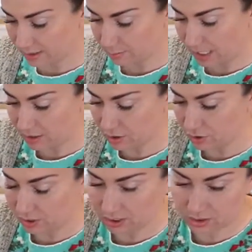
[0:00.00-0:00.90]
Main
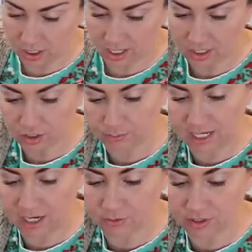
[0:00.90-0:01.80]
Street. Sorry, I got too many
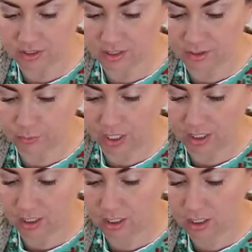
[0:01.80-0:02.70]
addresses on the
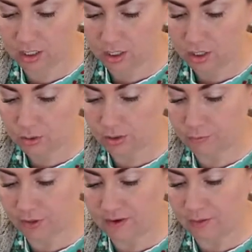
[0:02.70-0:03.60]
brain.
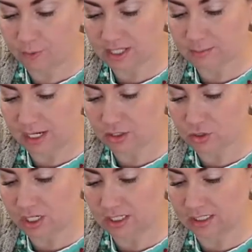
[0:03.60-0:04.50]
1245 West Main
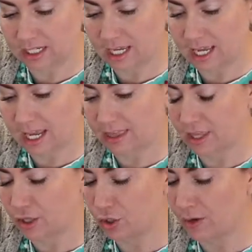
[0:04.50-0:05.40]
Street in Lehi. And
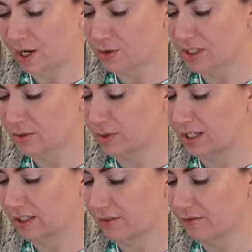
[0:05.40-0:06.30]
then the new address is what,
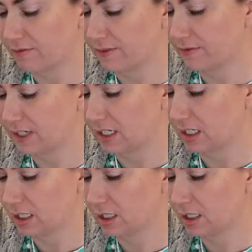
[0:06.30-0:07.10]
1150